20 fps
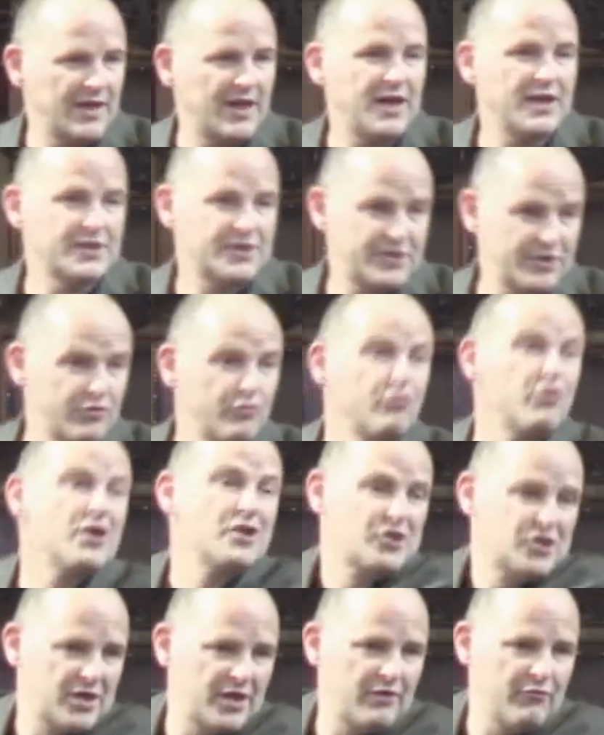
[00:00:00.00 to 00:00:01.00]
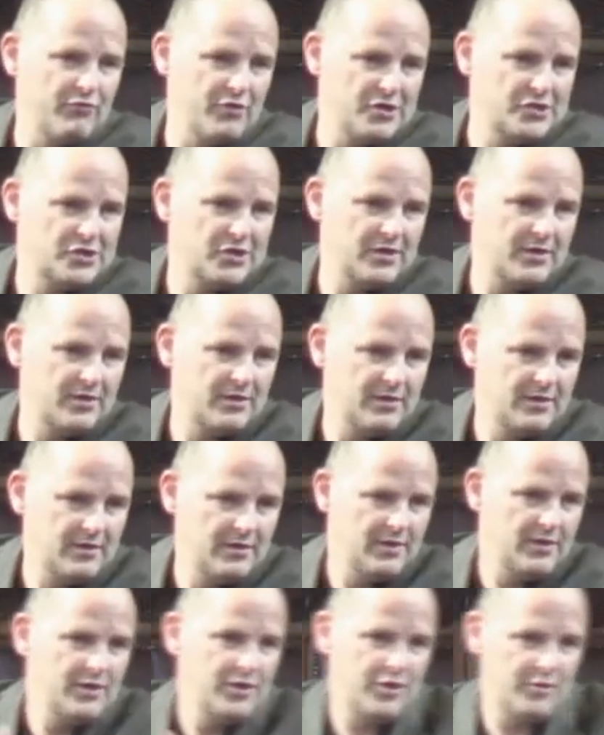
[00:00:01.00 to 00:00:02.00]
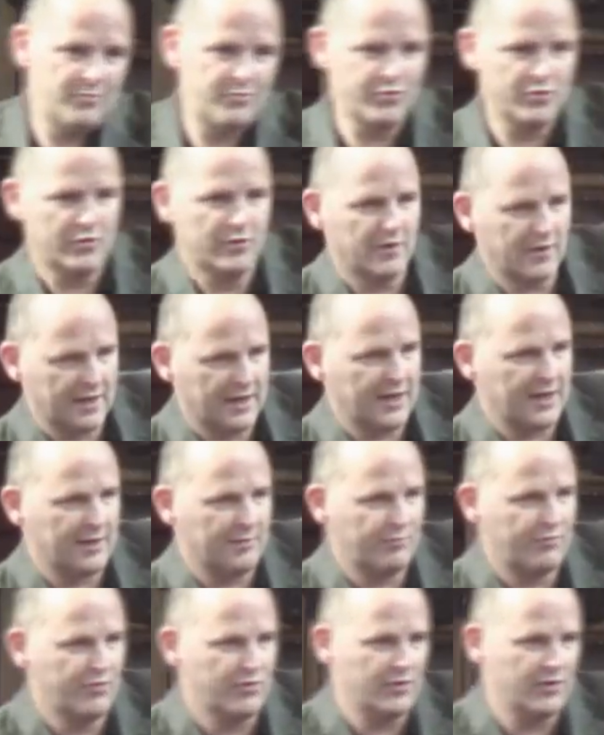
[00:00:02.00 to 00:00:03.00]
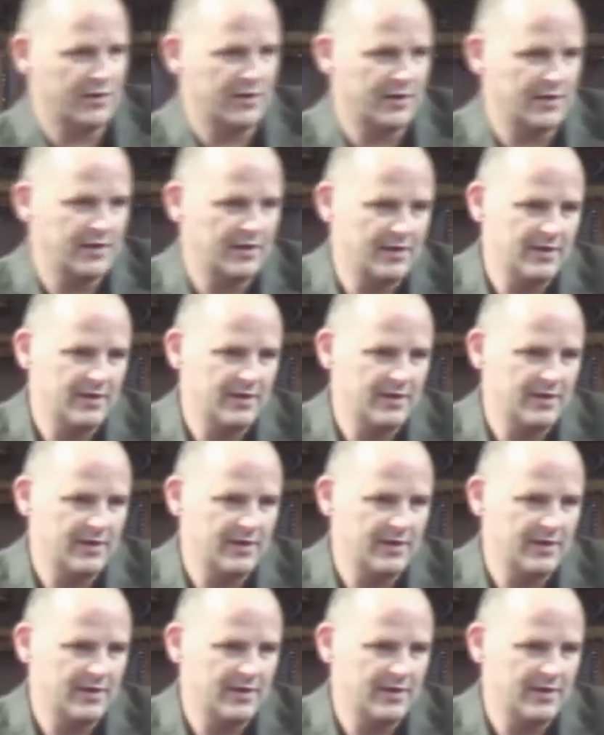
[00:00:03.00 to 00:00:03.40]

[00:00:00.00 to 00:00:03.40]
as the rich get richer, the poor are getting poorer.